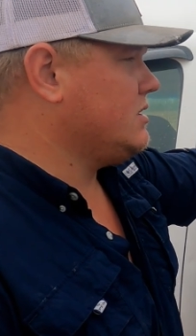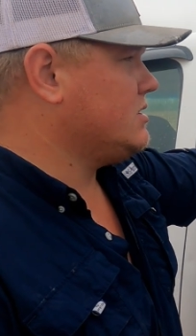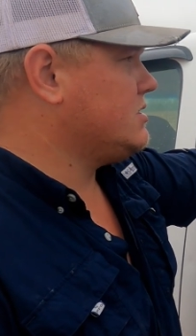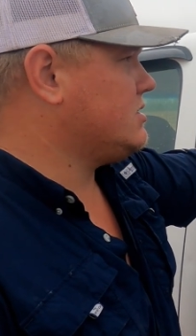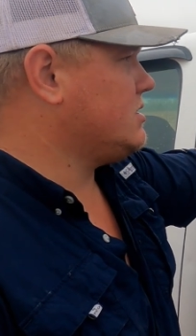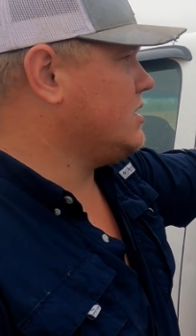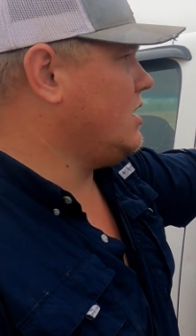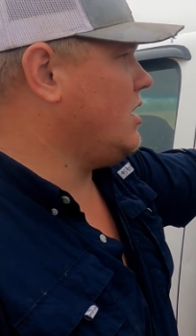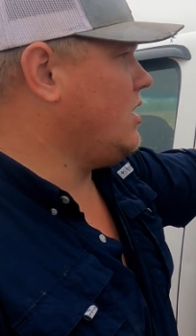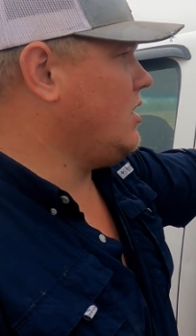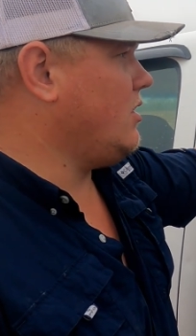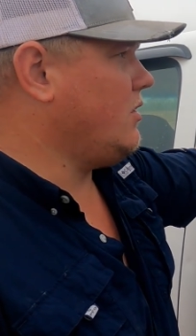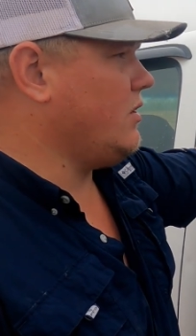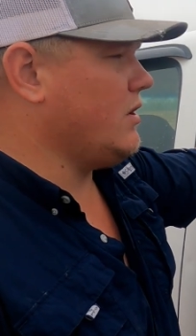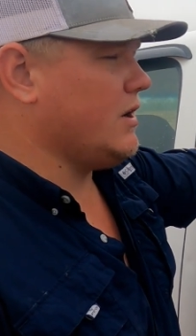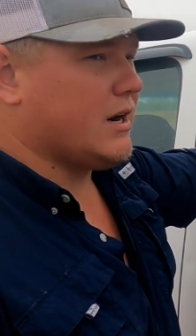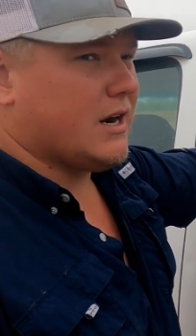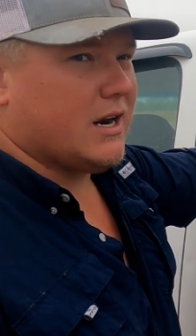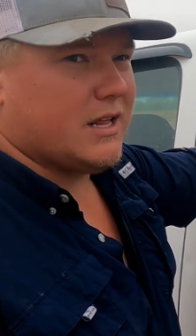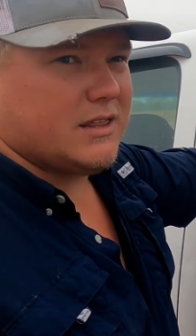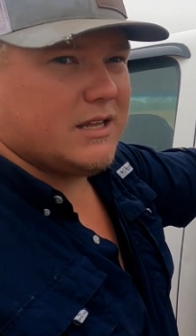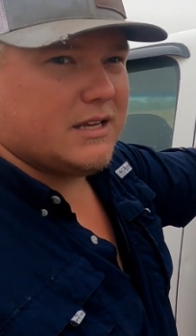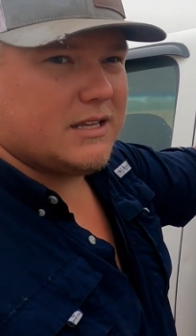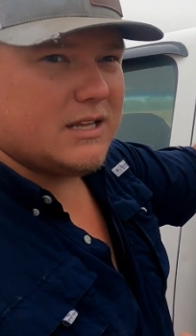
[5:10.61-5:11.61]
So,
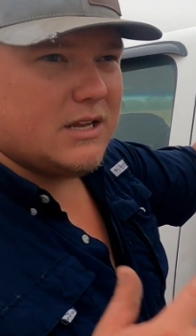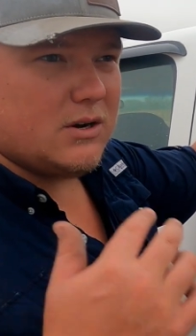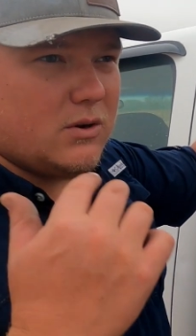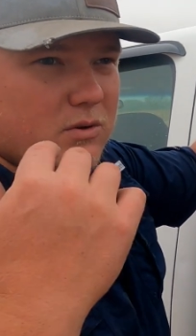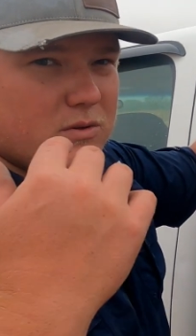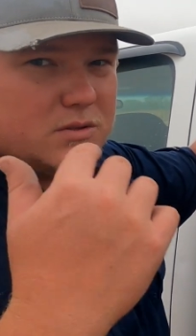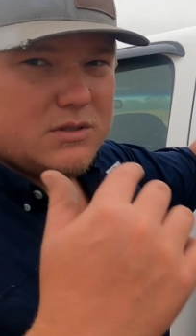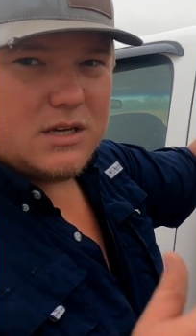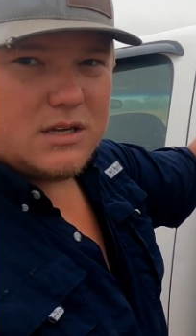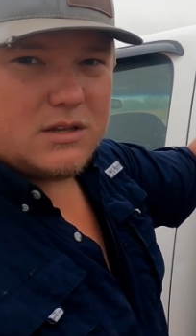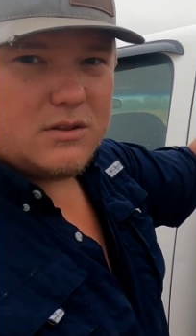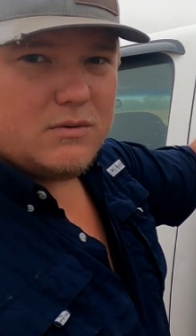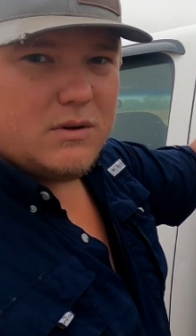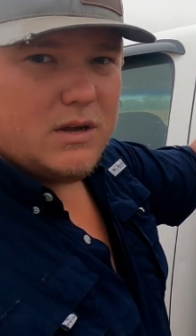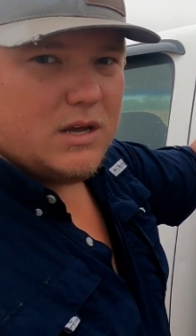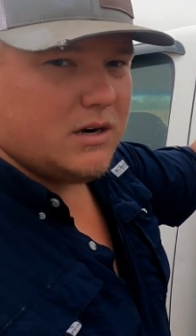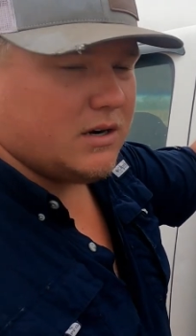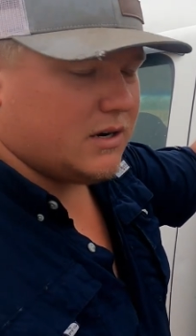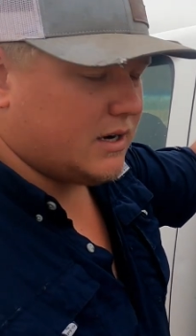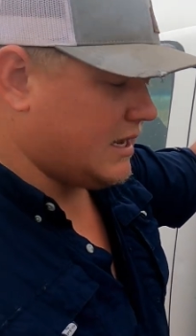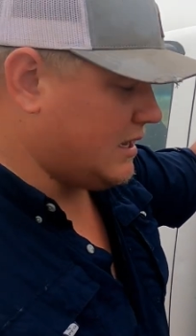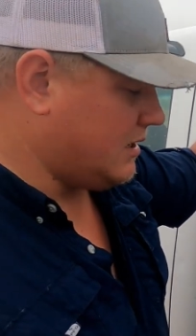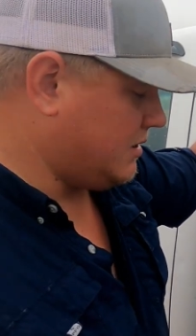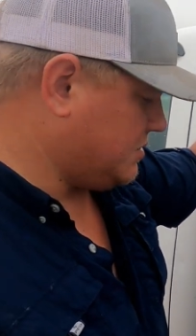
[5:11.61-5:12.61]
and I think that holds like
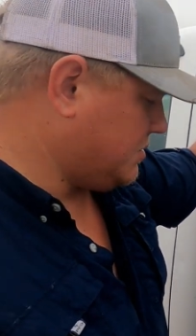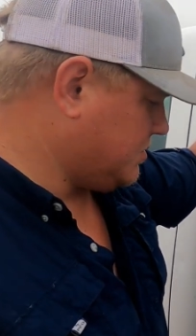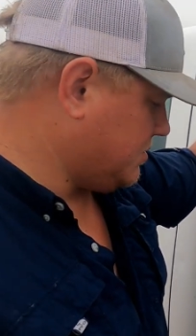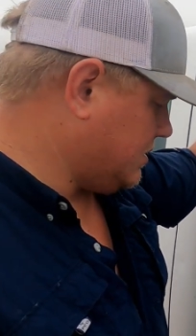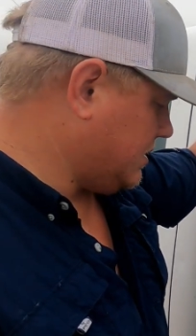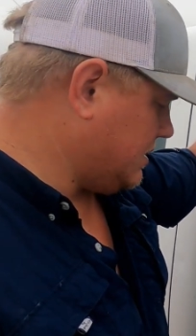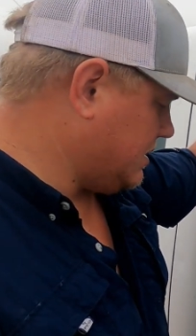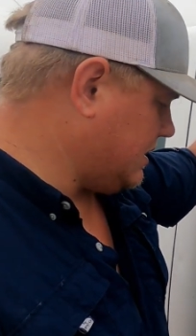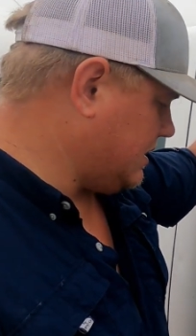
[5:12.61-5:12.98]
300 gallons worth